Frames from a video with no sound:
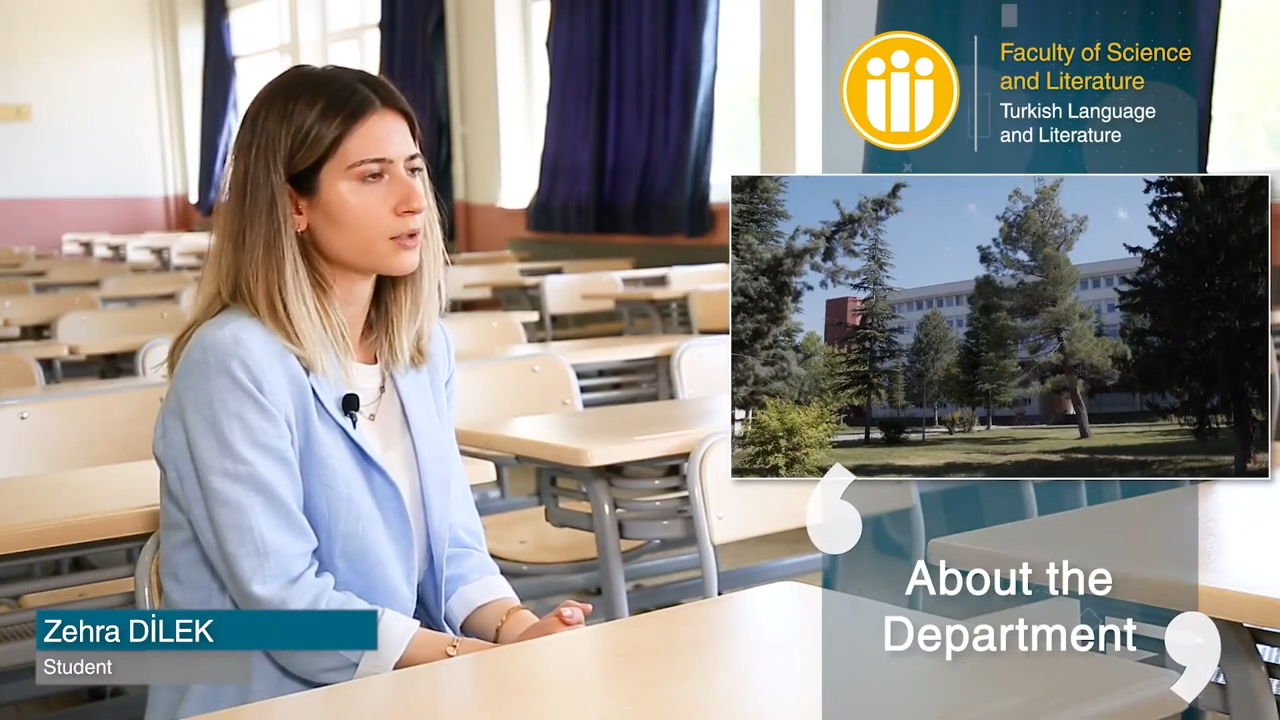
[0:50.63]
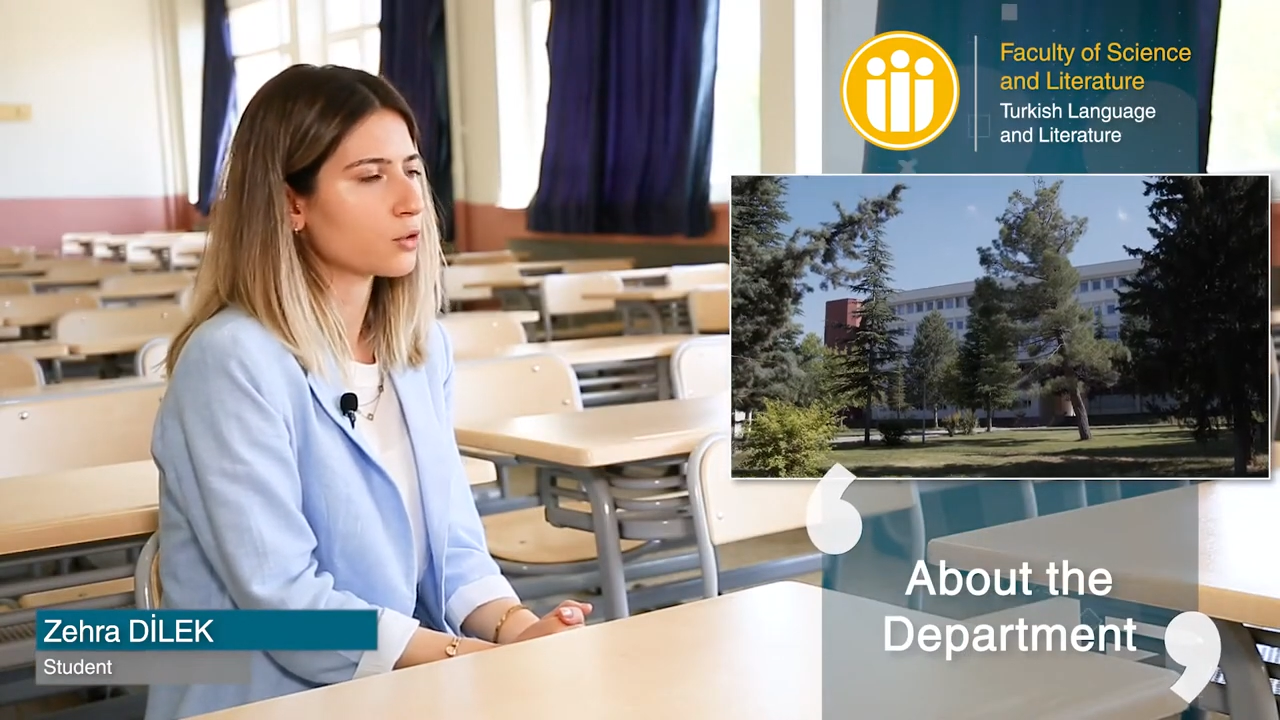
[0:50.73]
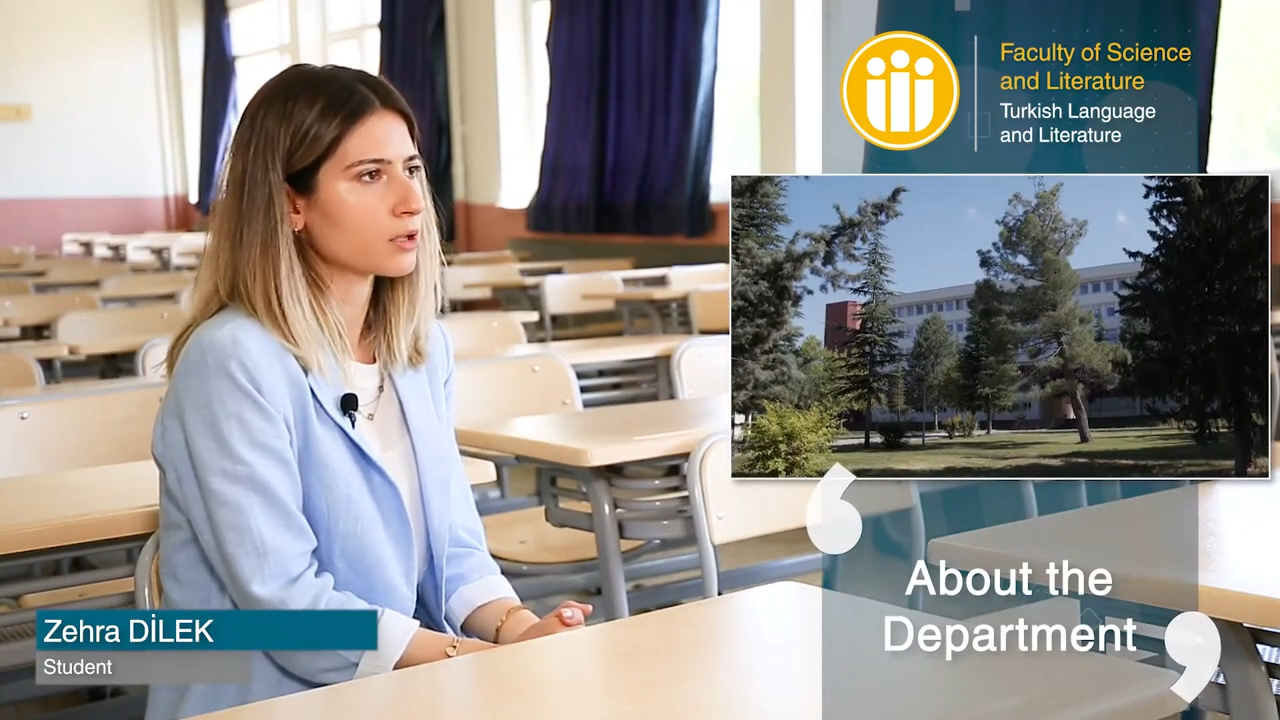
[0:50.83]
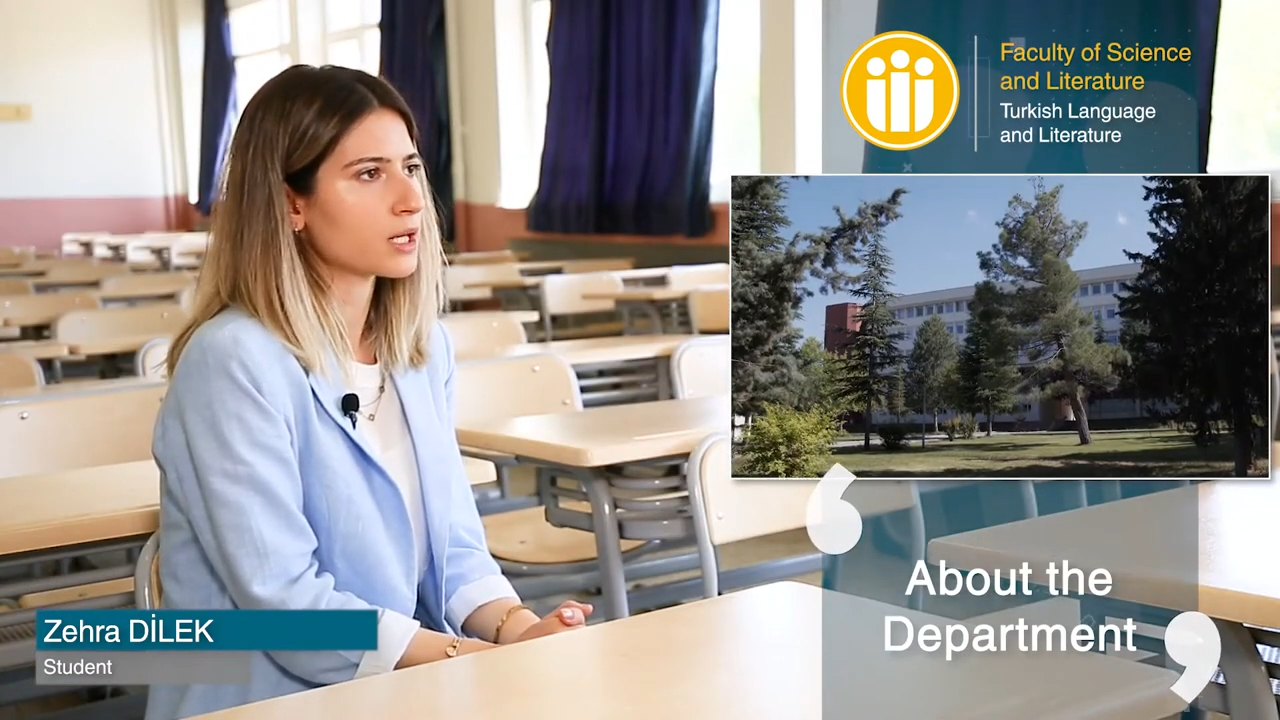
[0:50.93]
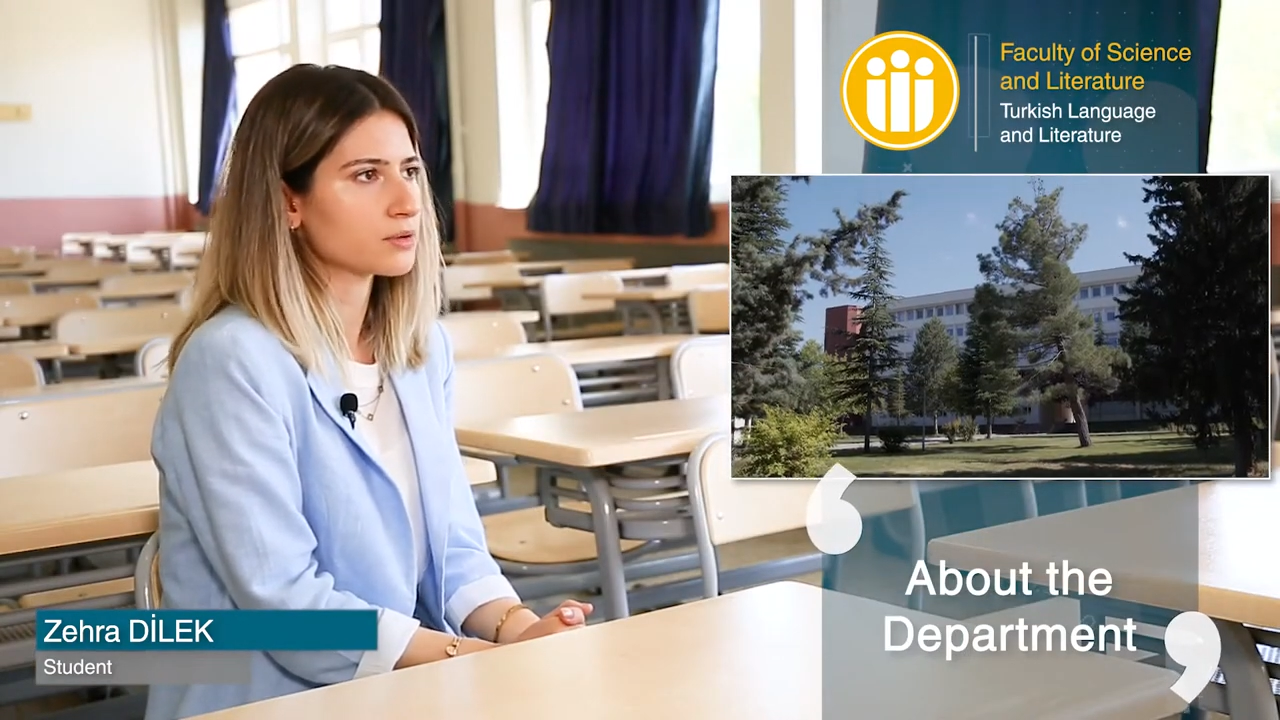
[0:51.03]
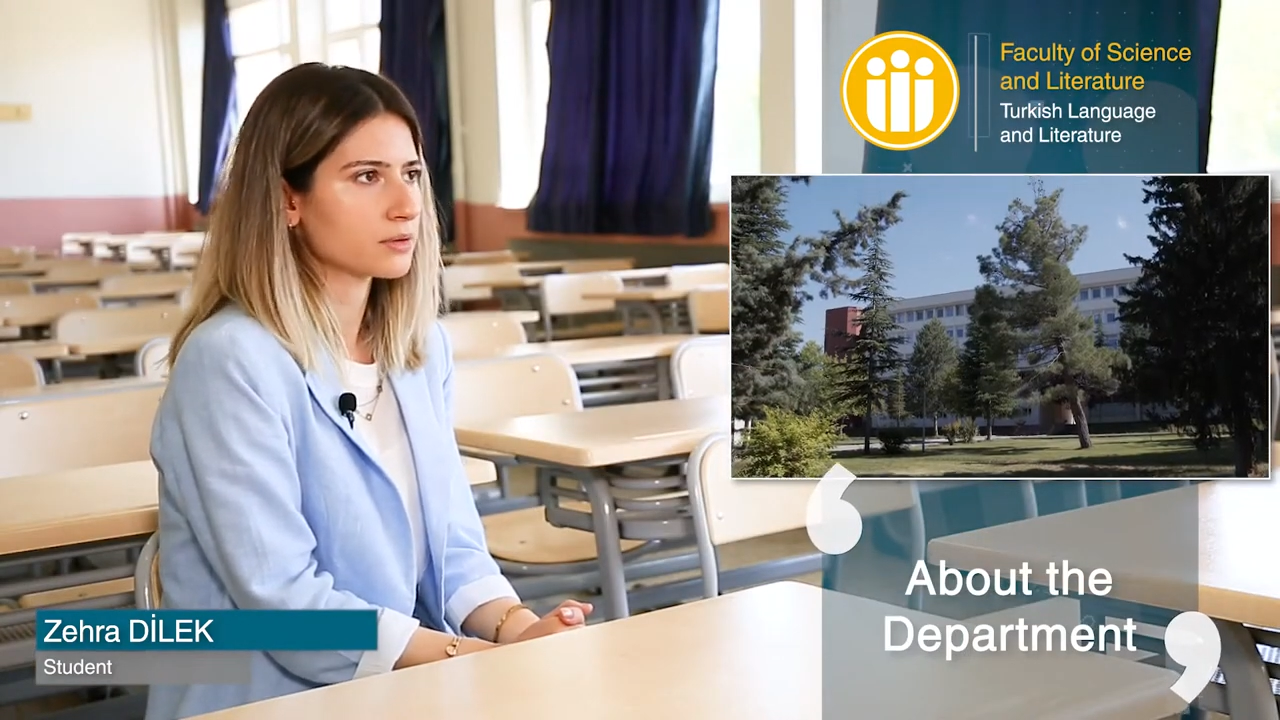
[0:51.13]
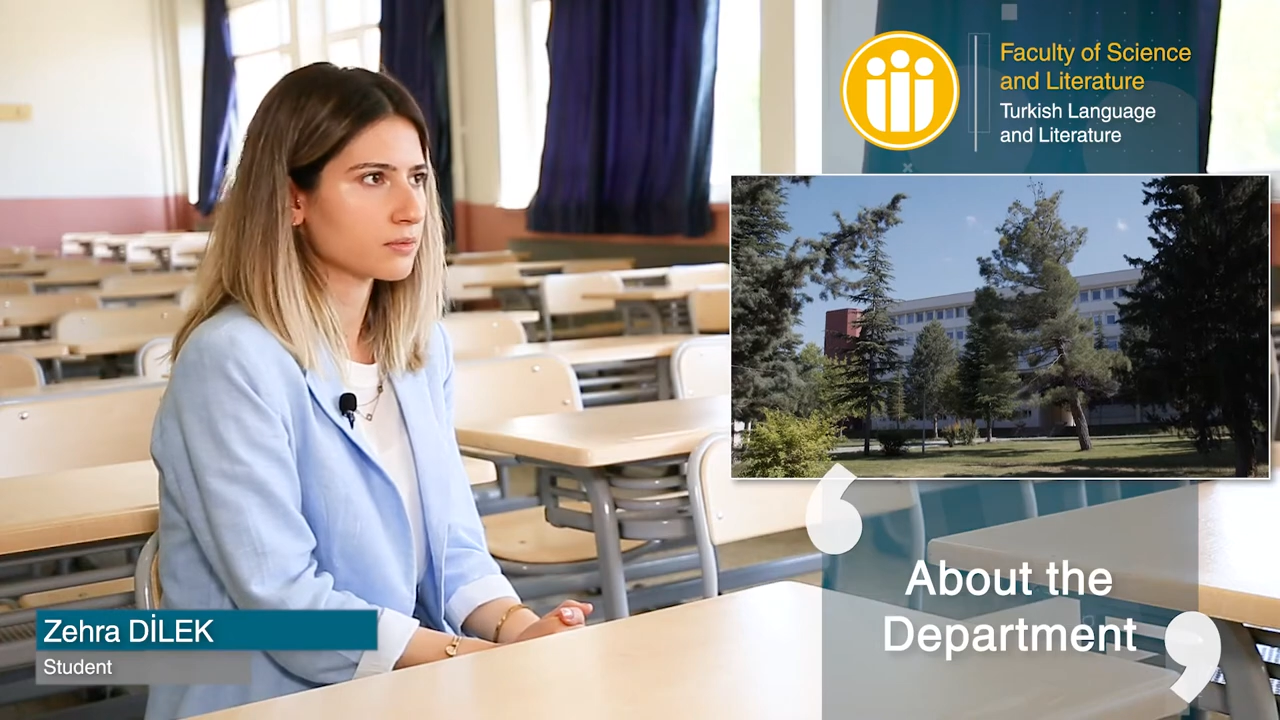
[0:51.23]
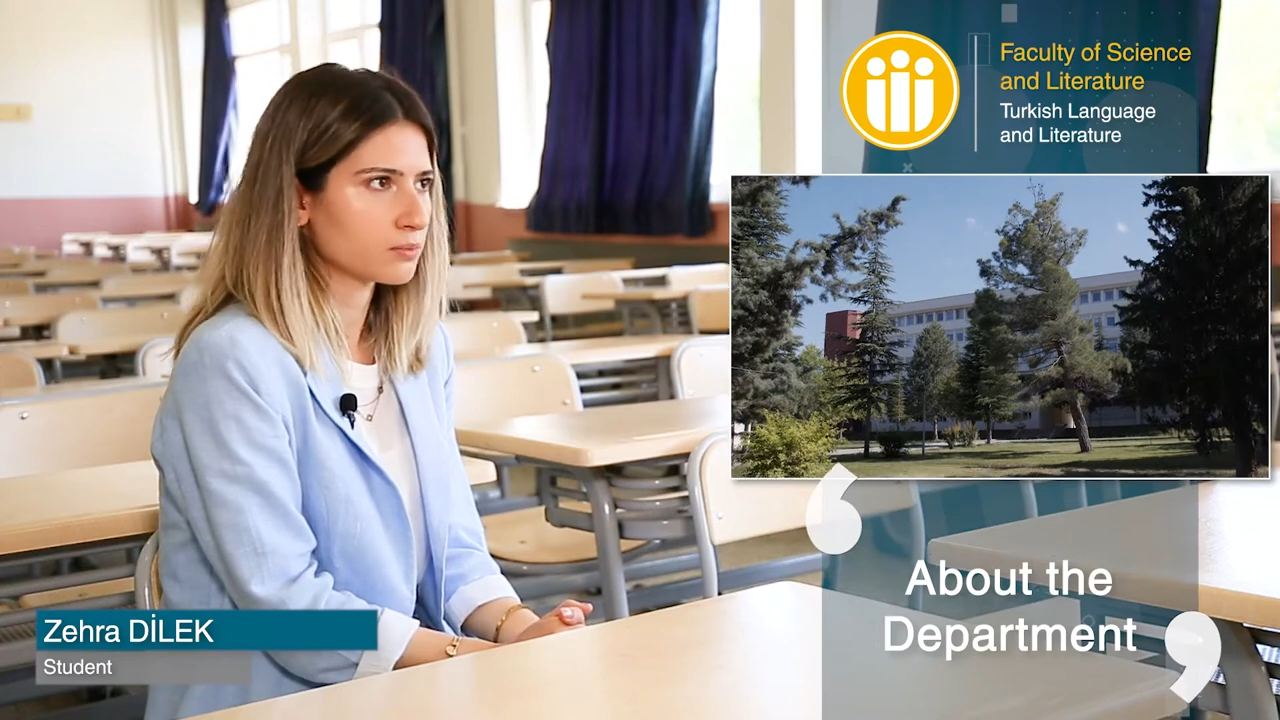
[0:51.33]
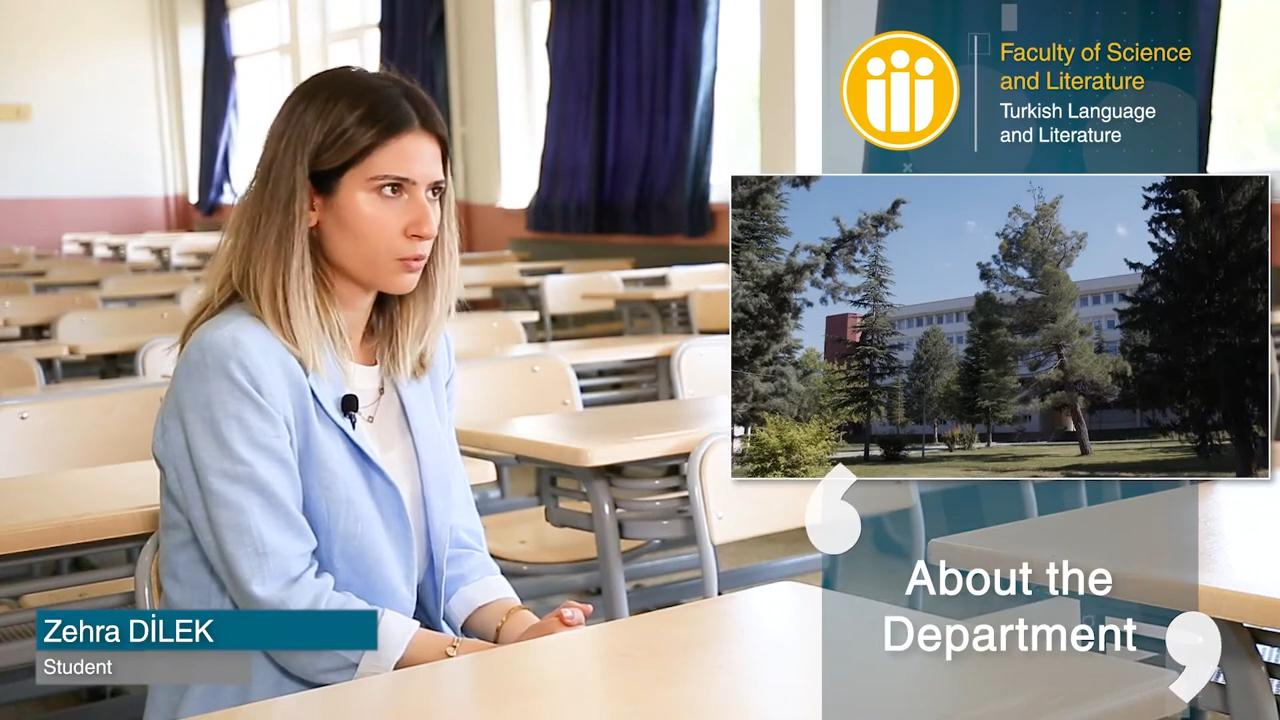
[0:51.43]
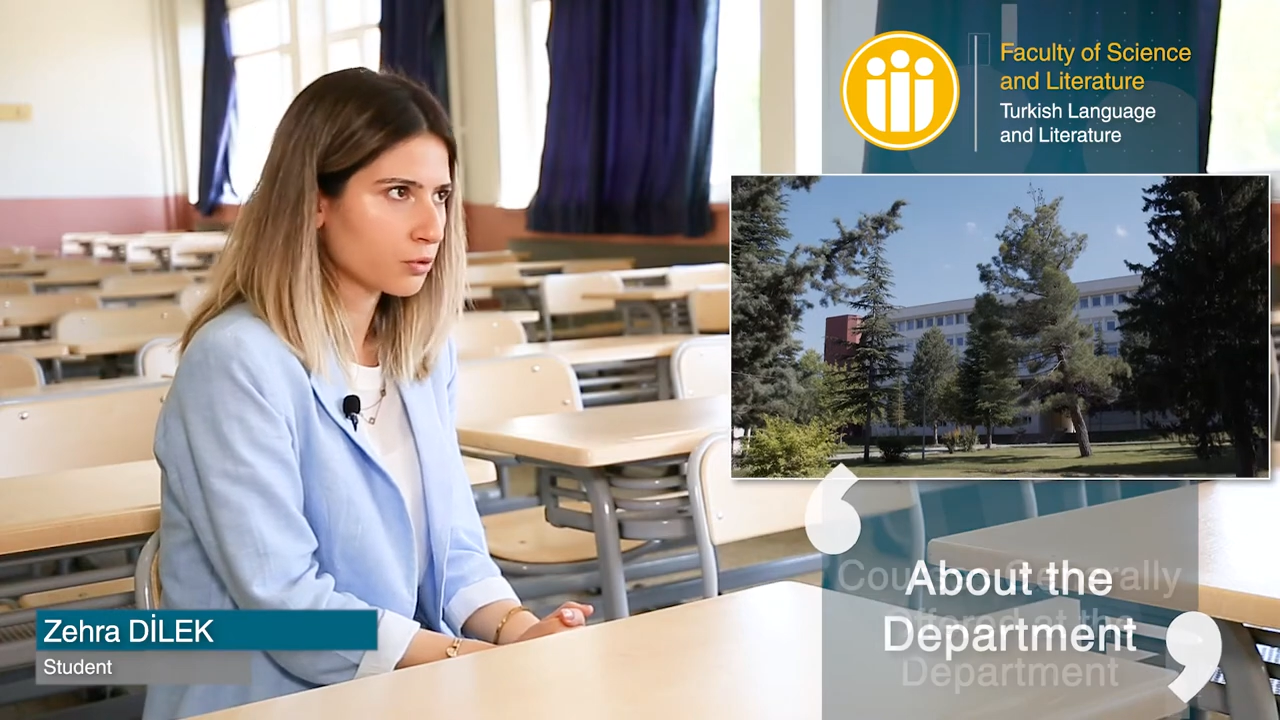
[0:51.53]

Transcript: curriculum,